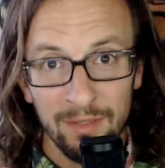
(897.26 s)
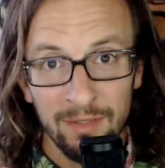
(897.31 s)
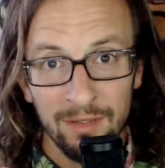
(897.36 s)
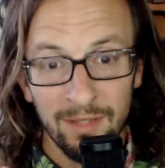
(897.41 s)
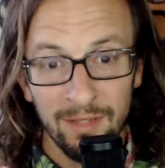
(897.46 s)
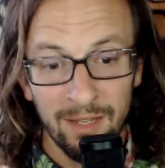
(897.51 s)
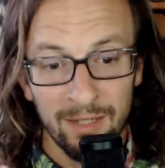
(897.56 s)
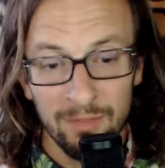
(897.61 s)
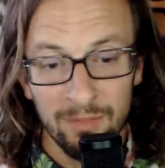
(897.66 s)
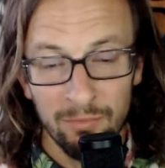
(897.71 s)

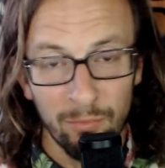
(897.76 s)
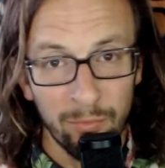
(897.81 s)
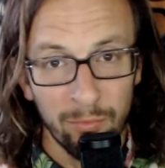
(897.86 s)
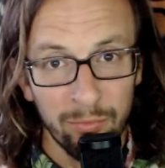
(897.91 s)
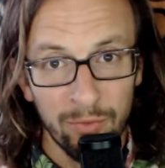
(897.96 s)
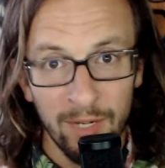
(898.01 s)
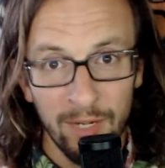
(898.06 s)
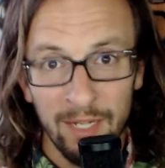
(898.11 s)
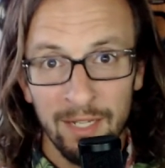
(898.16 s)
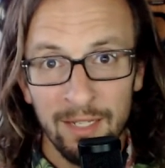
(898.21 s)
that is
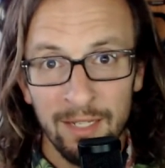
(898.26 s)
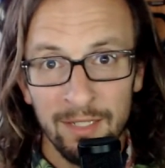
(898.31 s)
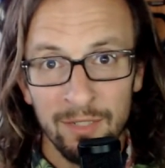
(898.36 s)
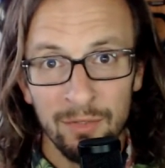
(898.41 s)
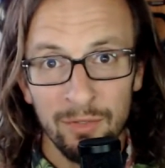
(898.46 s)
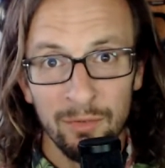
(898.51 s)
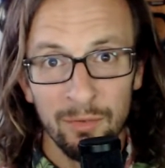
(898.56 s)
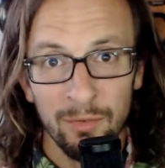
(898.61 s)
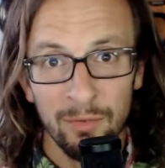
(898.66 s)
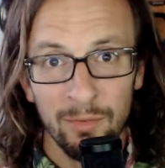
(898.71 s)
ready
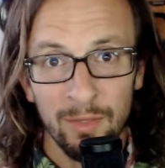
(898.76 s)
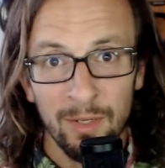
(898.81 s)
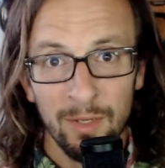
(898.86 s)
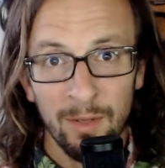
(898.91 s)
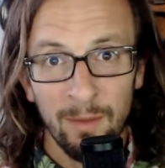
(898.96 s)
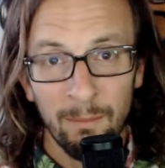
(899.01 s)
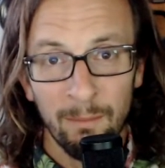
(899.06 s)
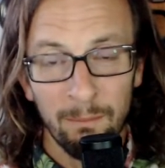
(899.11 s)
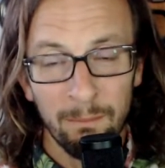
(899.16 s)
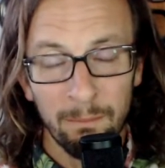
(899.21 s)
to
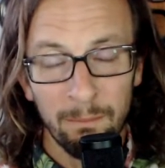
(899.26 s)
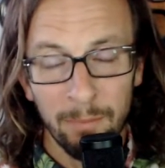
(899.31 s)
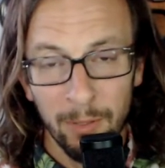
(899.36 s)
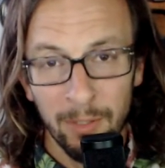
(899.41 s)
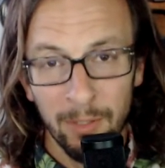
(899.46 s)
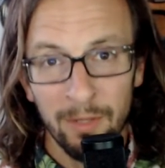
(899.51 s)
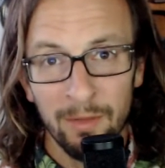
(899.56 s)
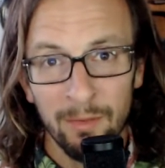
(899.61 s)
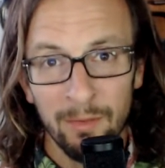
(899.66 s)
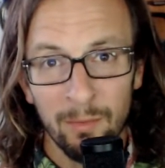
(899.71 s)

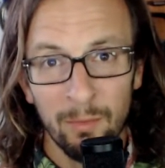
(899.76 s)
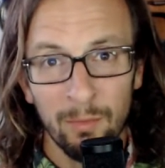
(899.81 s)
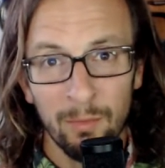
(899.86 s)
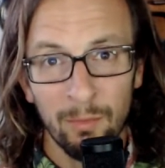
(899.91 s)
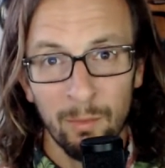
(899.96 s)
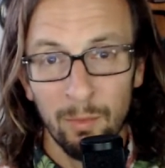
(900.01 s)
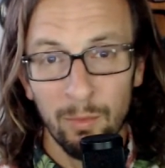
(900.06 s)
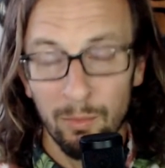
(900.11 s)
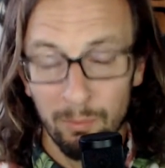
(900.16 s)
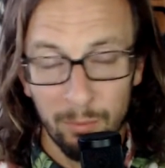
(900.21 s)
put in the
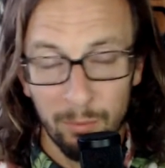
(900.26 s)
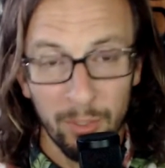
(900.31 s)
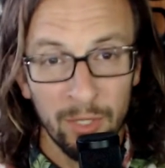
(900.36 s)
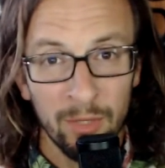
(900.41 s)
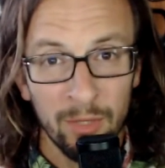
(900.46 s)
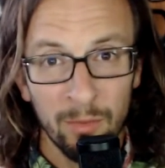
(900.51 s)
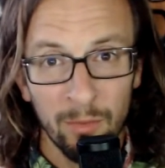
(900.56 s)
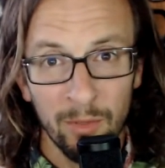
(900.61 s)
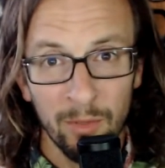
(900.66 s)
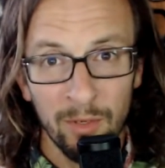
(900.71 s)
put in
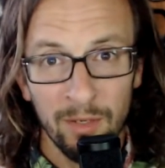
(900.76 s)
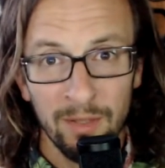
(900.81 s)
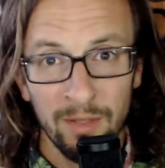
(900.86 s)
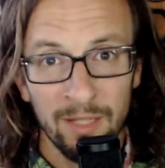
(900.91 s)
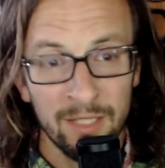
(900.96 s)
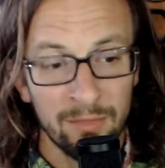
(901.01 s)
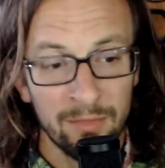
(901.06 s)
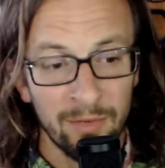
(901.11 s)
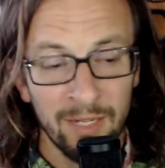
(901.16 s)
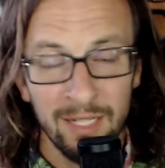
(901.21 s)
the work
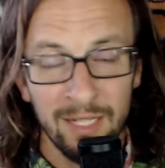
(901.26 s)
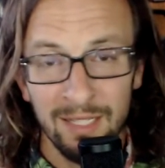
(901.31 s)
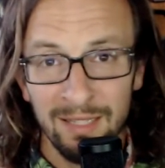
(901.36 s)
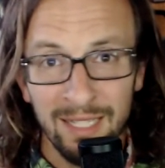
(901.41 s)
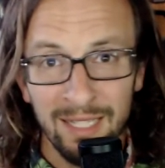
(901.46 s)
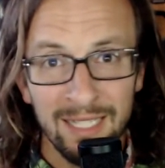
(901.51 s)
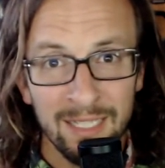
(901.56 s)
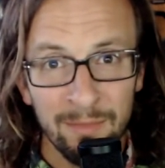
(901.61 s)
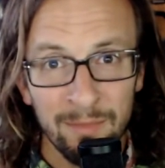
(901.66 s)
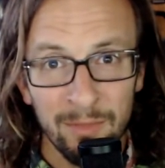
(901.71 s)
that's ready to
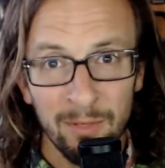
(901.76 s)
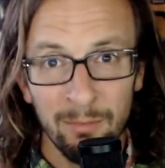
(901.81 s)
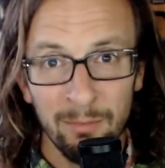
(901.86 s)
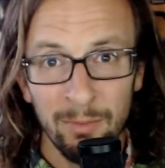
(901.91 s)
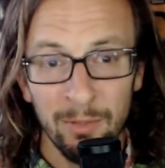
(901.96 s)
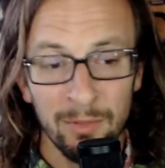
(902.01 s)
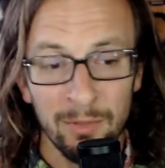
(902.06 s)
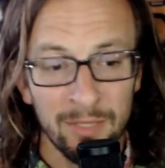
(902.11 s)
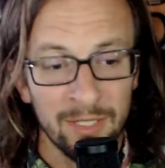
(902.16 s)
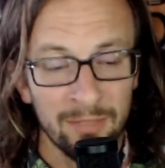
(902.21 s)
lace up their
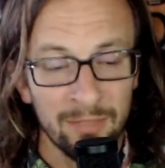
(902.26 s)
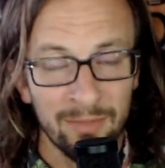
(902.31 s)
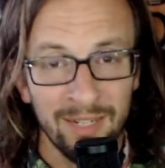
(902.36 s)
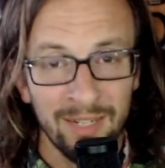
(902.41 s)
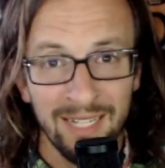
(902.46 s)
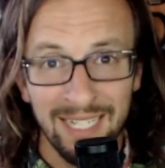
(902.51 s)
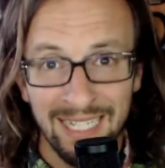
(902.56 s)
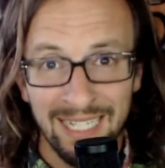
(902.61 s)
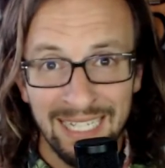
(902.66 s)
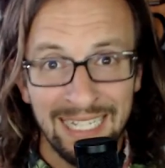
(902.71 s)
boots ready
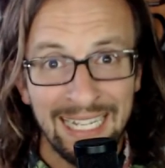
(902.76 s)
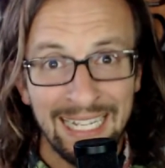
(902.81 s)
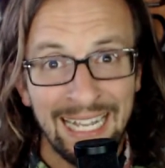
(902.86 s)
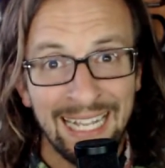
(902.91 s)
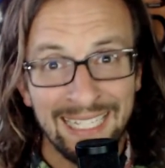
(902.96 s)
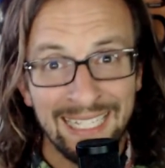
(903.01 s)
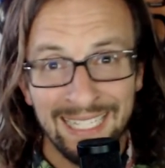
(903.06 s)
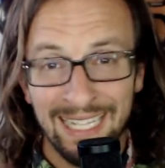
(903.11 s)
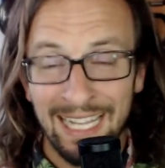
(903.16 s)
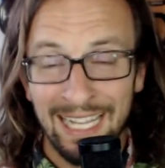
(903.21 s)
to kick
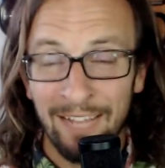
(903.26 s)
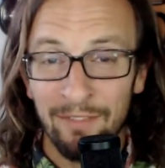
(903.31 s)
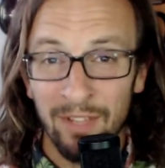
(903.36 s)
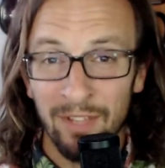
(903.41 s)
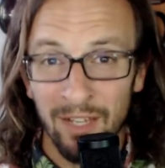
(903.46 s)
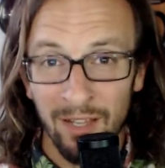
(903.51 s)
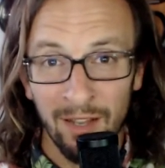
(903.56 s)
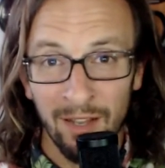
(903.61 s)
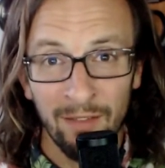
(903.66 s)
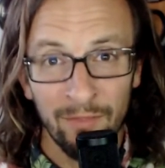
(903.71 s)
ass and they have the
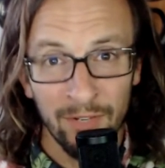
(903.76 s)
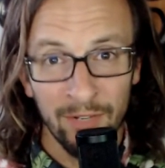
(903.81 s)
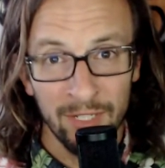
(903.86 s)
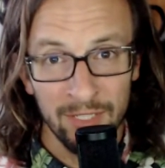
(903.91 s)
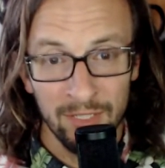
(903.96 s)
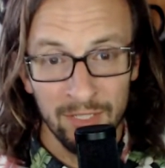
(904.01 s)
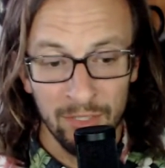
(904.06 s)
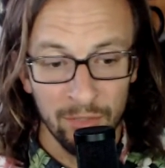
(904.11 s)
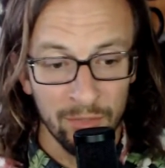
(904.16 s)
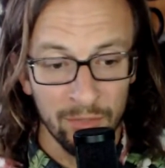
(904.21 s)
confidence
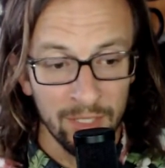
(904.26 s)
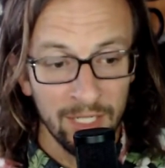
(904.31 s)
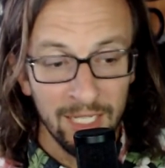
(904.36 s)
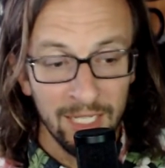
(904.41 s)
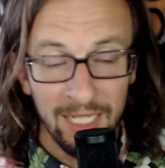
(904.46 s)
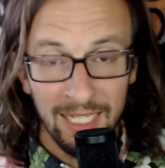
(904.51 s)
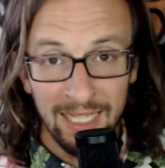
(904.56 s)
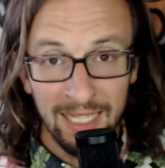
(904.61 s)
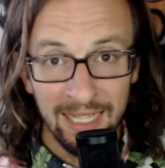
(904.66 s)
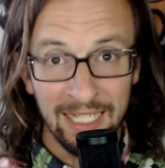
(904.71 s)
to do it
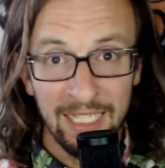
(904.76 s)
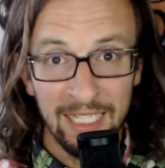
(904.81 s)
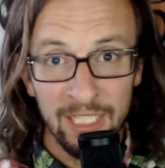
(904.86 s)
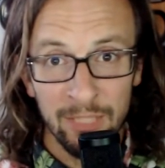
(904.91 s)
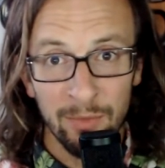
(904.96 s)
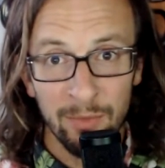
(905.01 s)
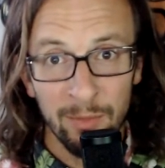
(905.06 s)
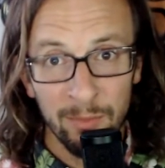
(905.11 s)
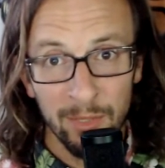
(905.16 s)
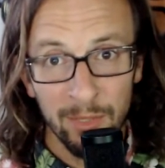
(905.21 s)
these
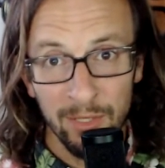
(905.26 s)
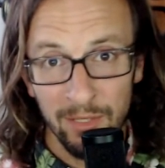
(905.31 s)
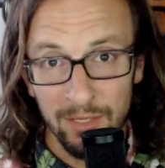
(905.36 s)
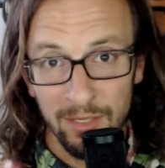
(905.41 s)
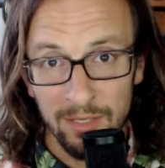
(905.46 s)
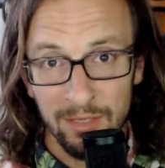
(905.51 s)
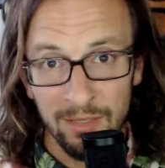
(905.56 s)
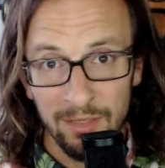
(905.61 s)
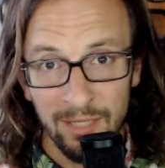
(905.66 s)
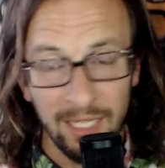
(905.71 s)
three
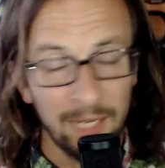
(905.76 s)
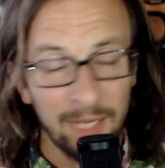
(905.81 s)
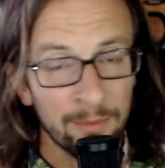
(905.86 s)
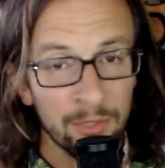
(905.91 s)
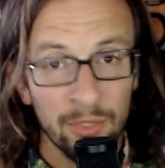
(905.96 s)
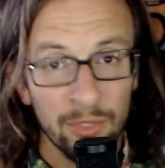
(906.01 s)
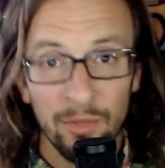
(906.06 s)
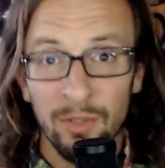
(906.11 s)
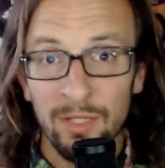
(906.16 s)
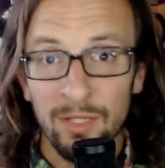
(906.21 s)
books and i'm
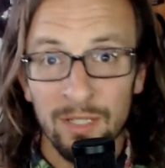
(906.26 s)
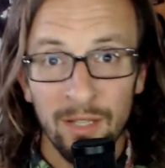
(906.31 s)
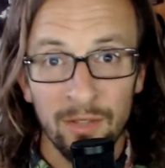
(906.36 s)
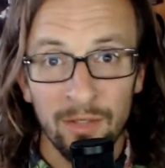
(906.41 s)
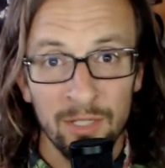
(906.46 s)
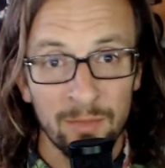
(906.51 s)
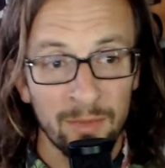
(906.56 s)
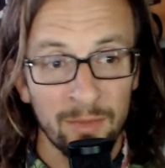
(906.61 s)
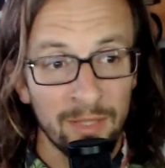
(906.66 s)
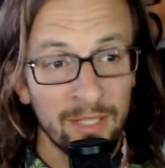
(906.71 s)
sure there's
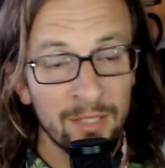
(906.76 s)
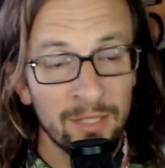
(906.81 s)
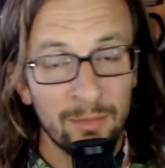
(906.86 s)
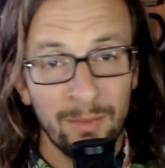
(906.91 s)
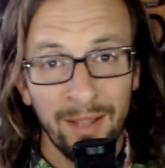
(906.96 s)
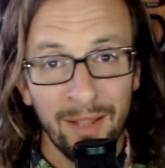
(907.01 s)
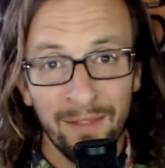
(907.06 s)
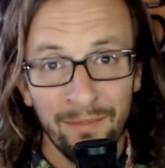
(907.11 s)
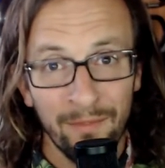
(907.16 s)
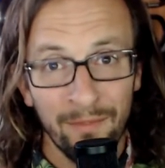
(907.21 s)
others but these are
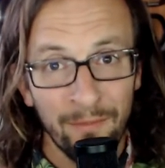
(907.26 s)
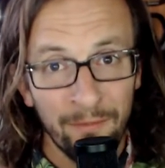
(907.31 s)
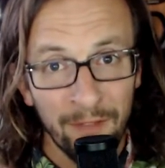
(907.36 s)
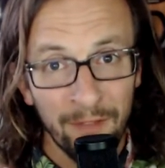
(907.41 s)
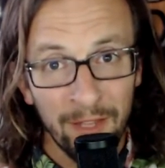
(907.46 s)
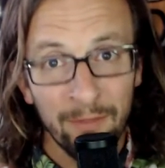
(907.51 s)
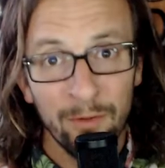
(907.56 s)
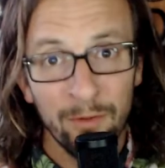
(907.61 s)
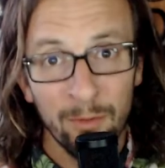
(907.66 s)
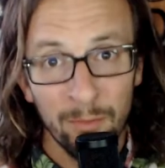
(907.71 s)
my
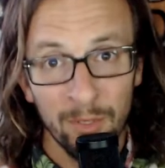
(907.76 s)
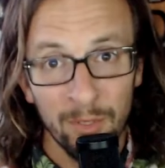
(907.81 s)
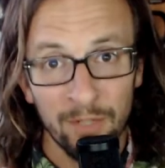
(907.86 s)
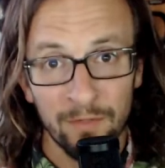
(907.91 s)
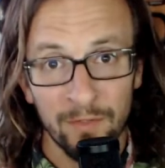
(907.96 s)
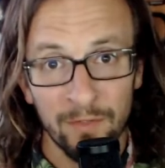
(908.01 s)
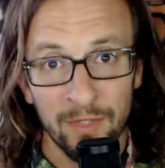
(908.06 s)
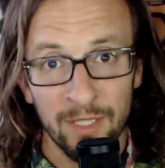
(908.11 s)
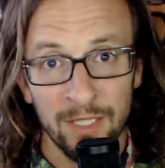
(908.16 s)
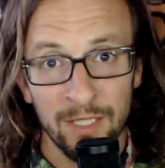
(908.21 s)
favorite books
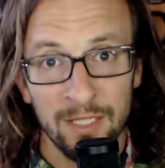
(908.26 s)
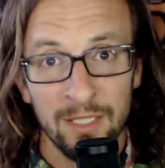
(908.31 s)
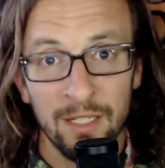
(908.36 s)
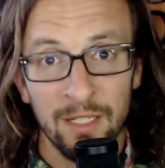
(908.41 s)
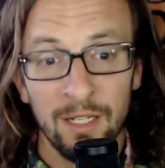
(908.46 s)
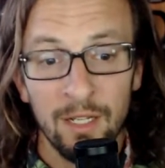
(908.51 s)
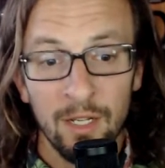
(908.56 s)
for this